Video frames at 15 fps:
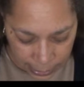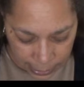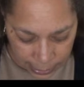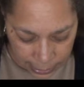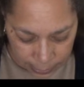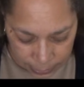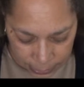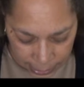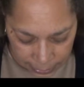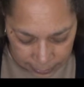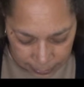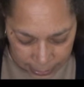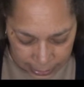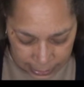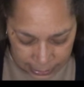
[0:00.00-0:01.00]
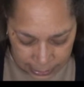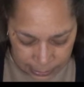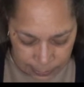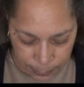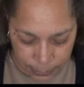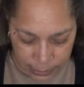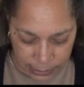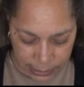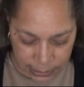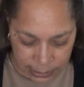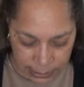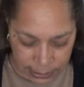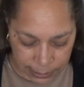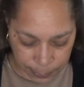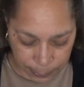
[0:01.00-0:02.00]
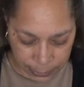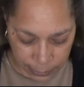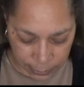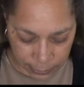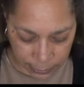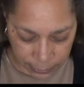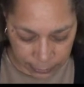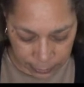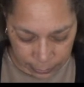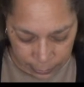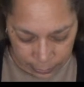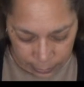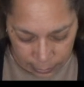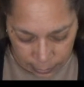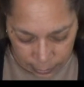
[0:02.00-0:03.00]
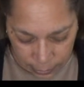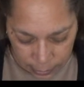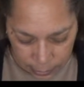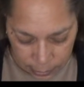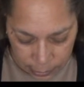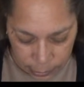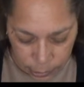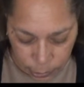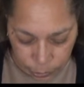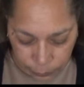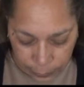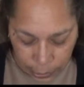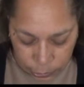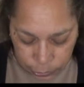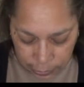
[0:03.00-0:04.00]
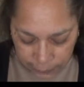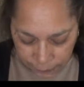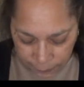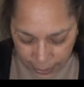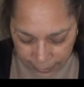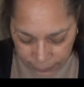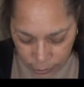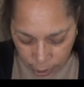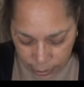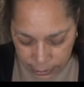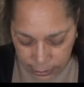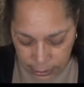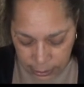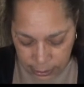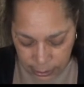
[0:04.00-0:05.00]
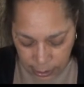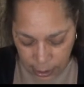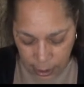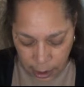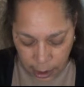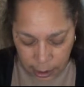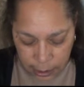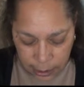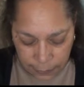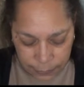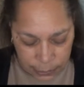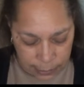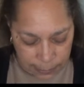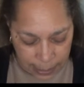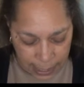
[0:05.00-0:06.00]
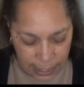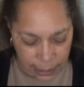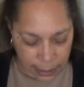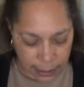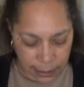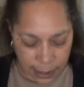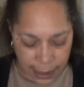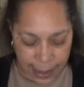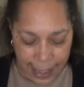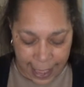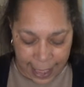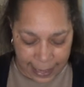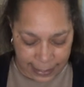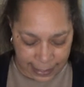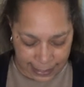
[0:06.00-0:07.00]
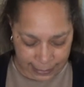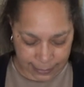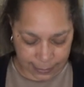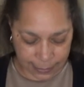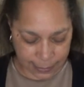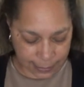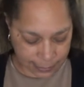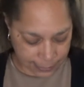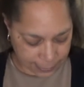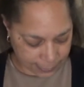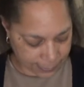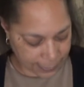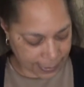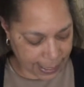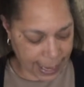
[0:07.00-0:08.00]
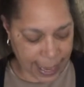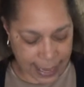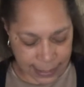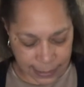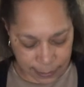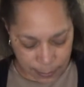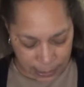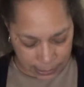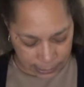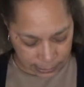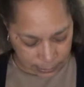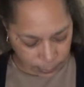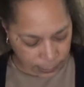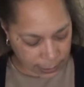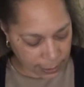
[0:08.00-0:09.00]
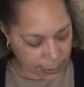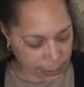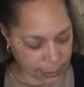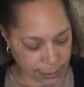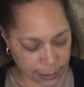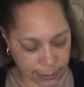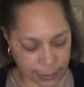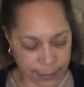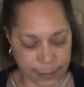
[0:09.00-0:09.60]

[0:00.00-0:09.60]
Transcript: And I would like my hand spun to disappear. So 305 yards is enough to make a hat and mitts with.